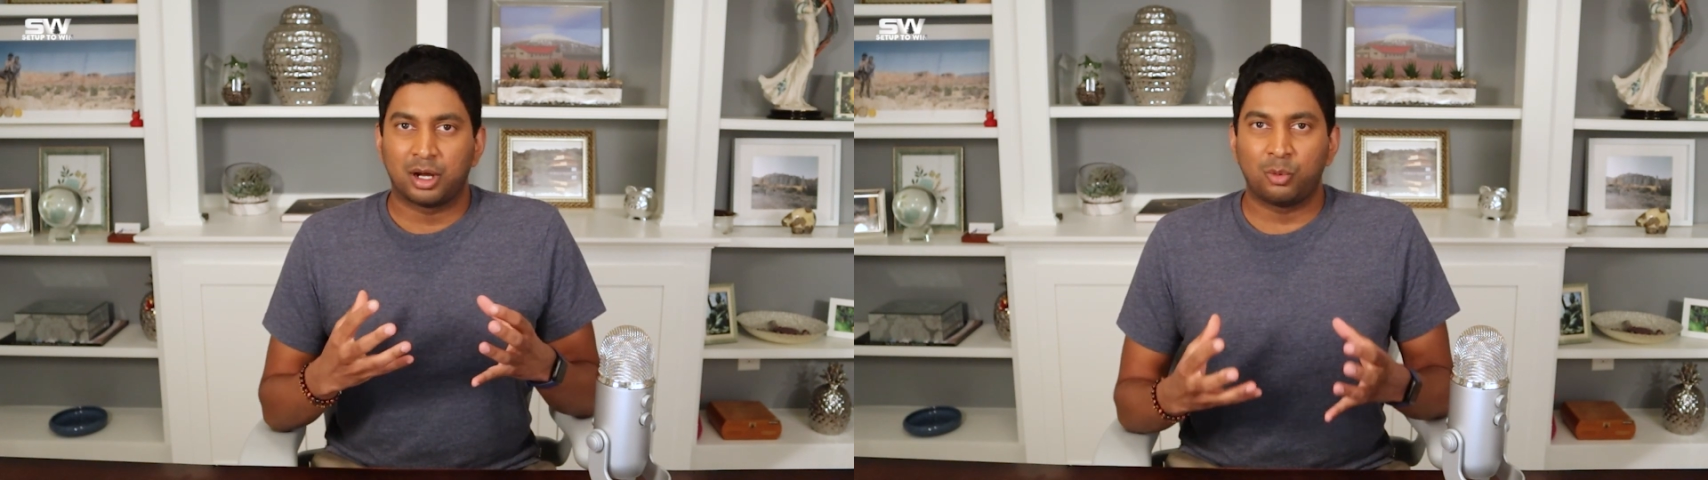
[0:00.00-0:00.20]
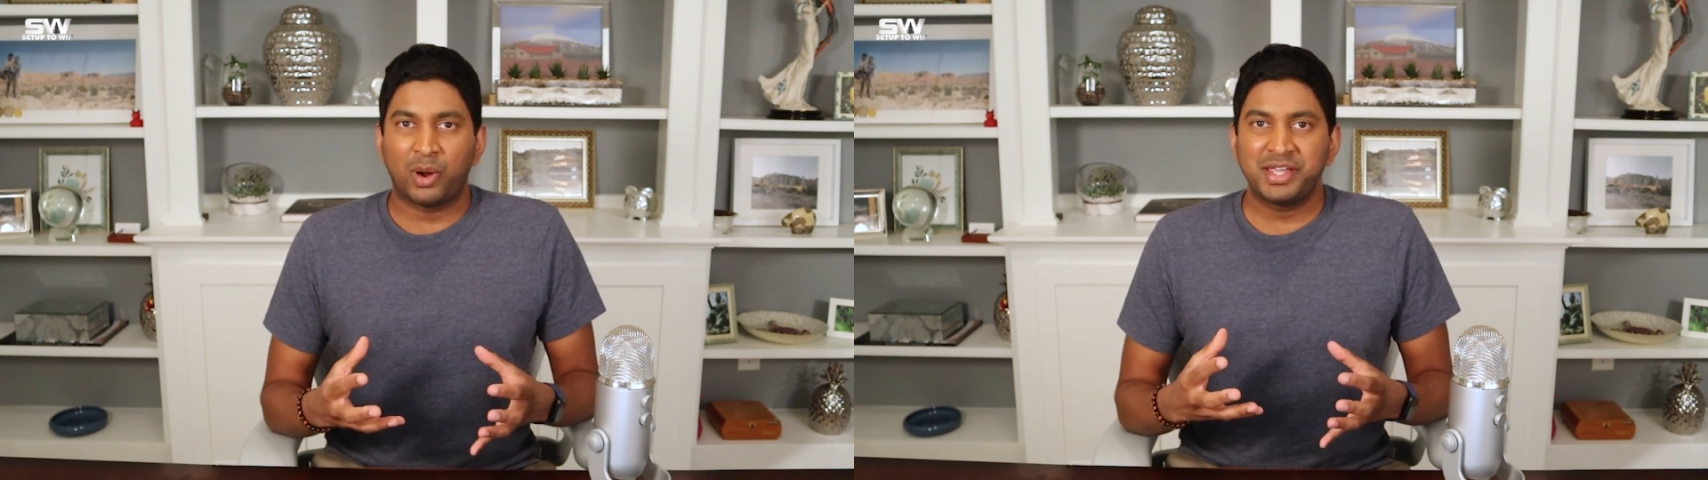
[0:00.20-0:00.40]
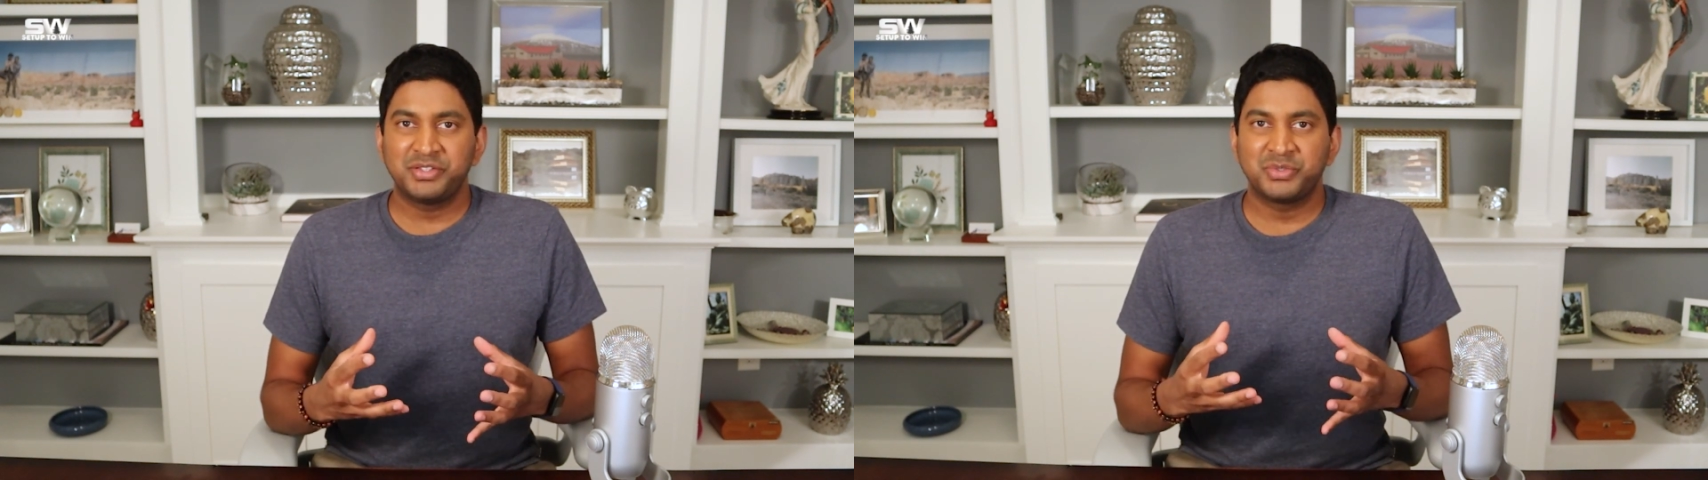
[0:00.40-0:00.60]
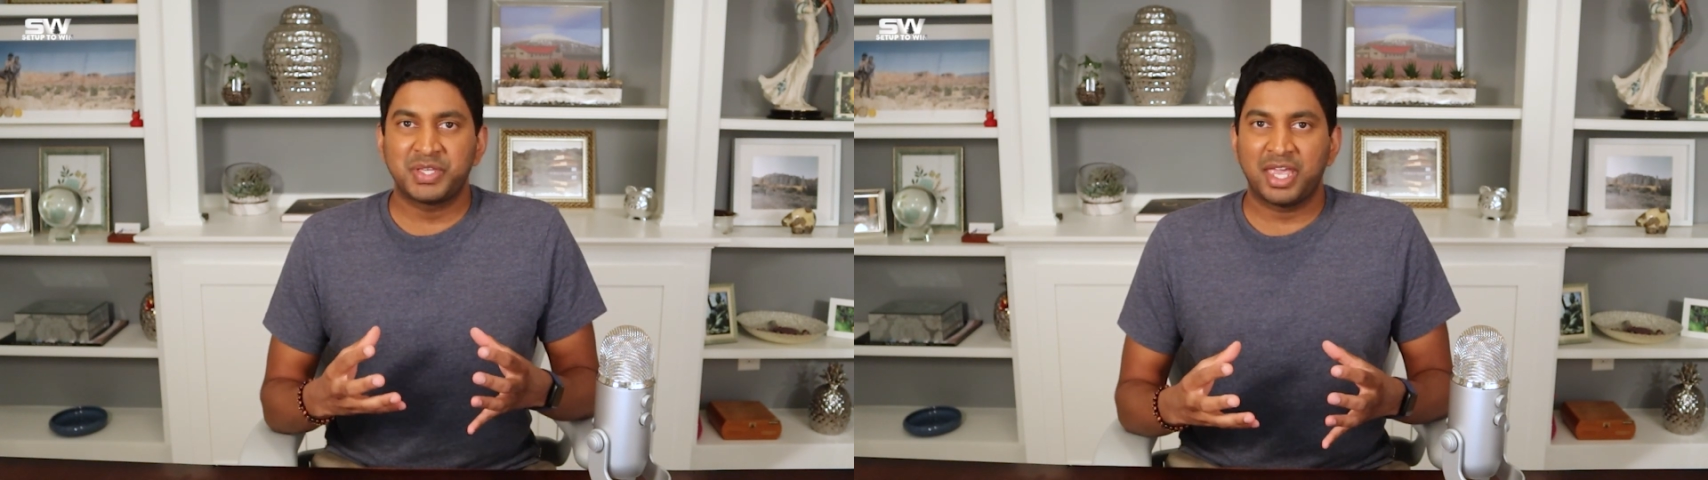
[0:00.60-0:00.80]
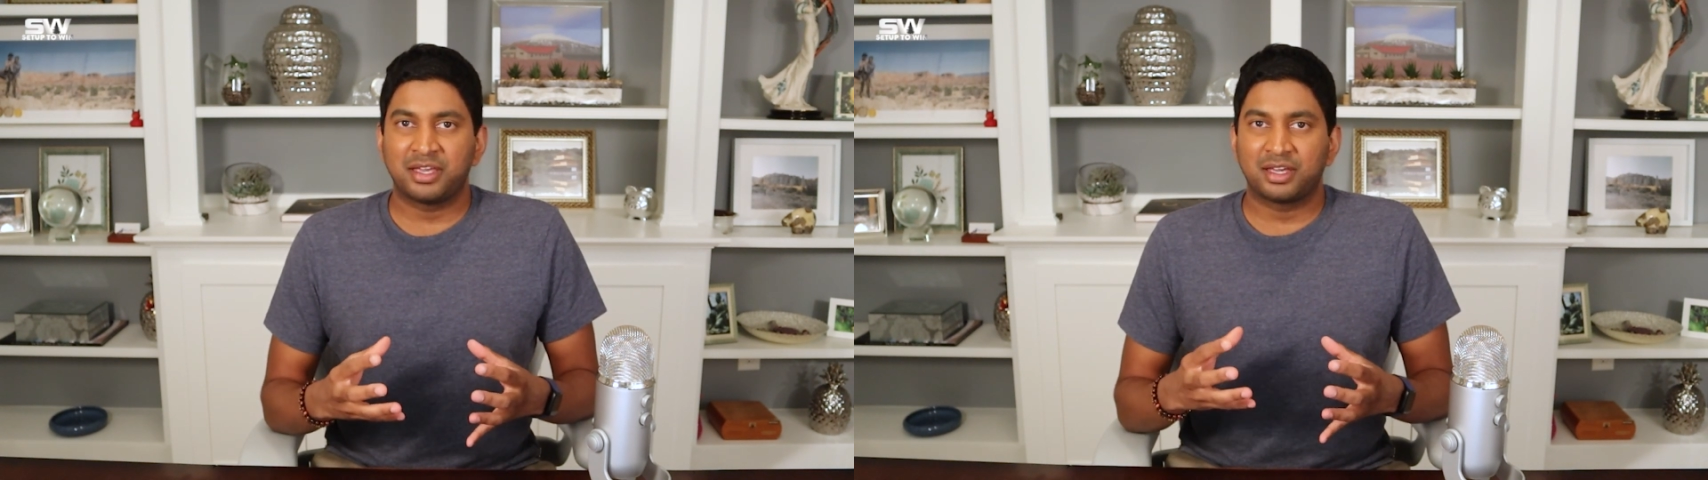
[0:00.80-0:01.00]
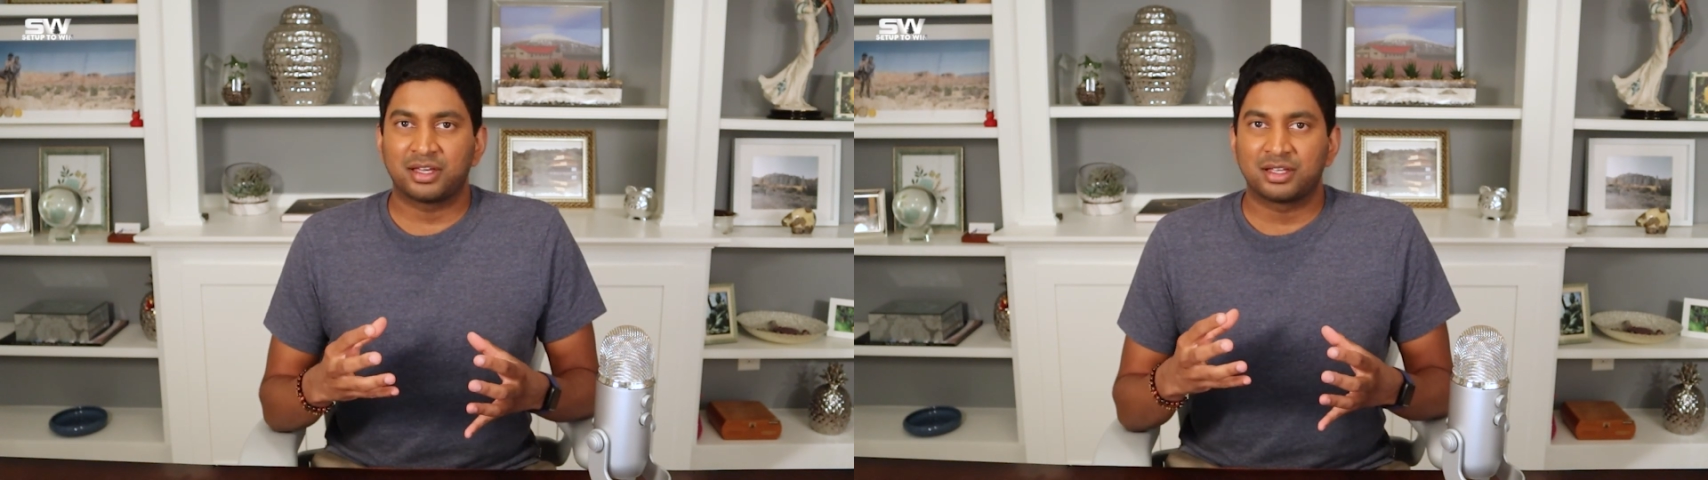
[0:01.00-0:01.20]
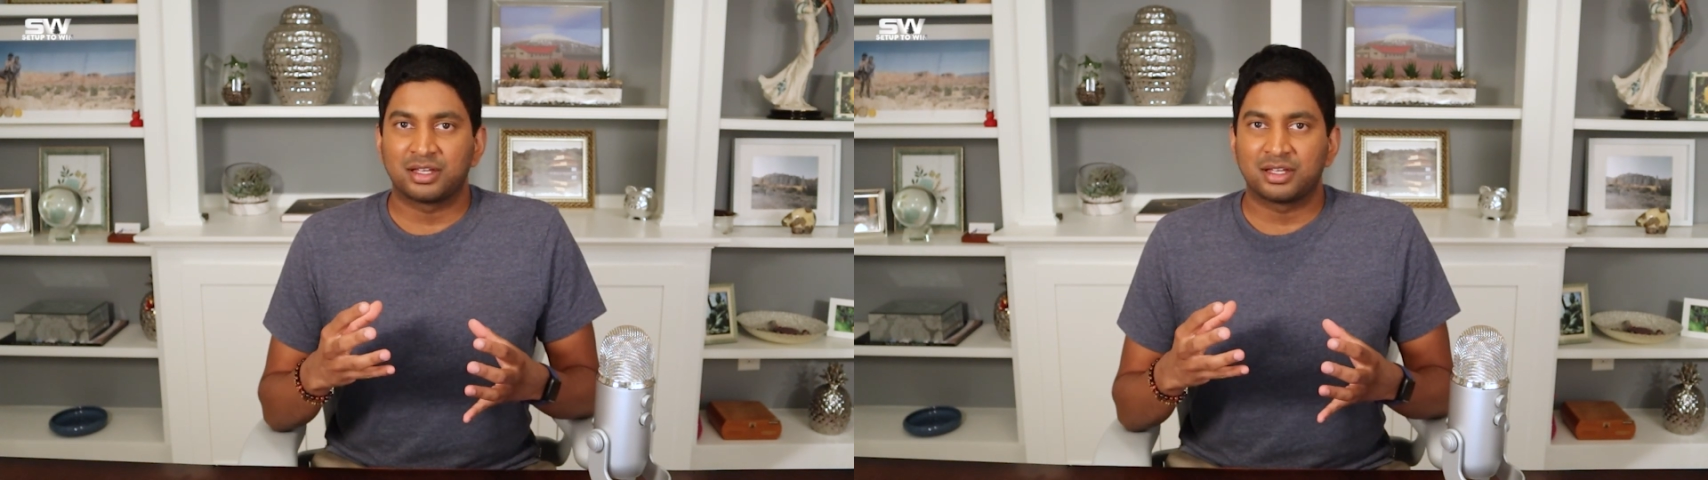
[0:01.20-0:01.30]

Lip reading: A way to take